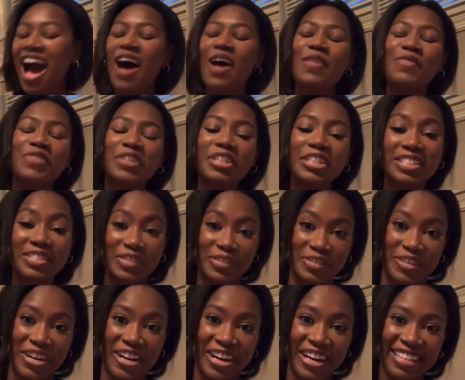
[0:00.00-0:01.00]
First of
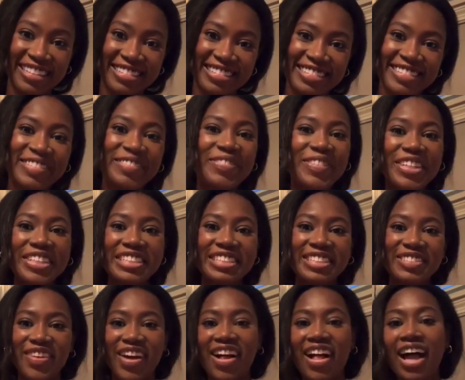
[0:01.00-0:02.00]
all,
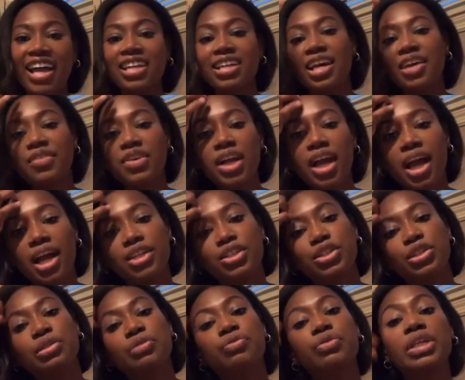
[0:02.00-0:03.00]
I never had
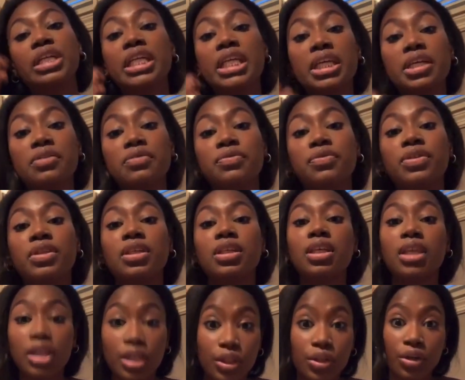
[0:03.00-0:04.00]
to forgive
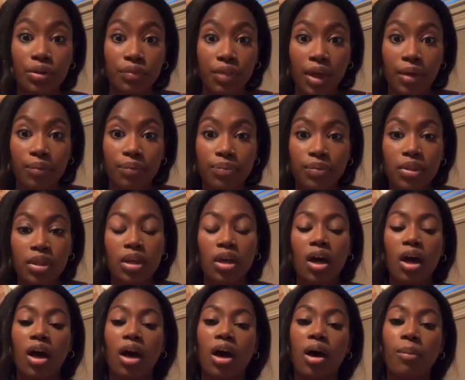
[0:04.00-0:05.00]
either of them.
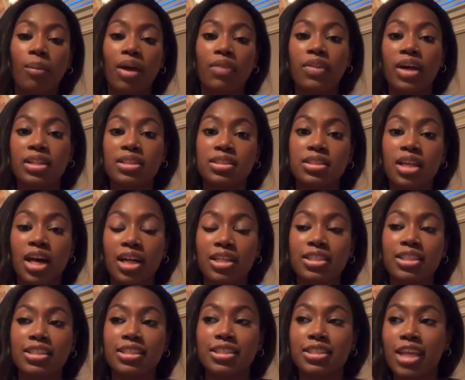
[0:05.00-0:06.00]
And that's not
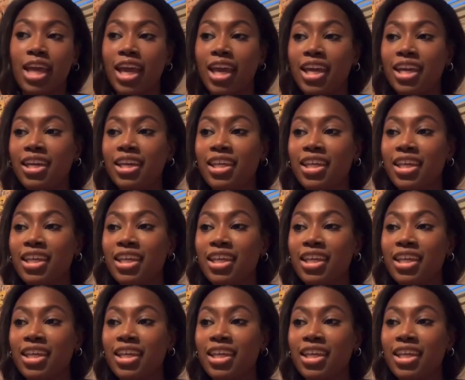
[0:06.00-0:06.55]
to say